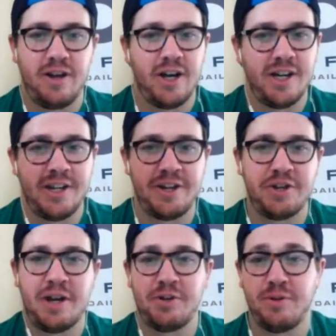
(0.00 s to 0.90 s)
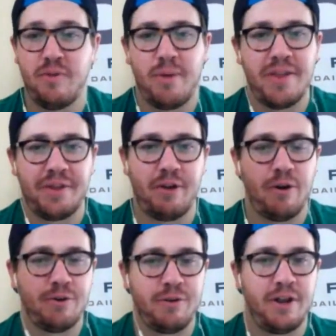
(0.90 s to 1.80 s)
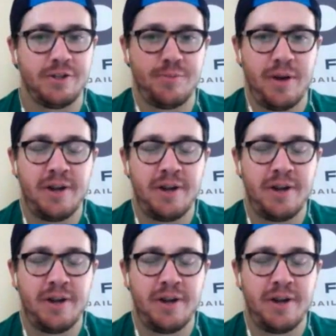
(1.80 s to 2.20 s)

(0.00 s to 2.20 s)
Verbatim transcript: uh, and I, I don't even mind the Gardner and Ellsbury.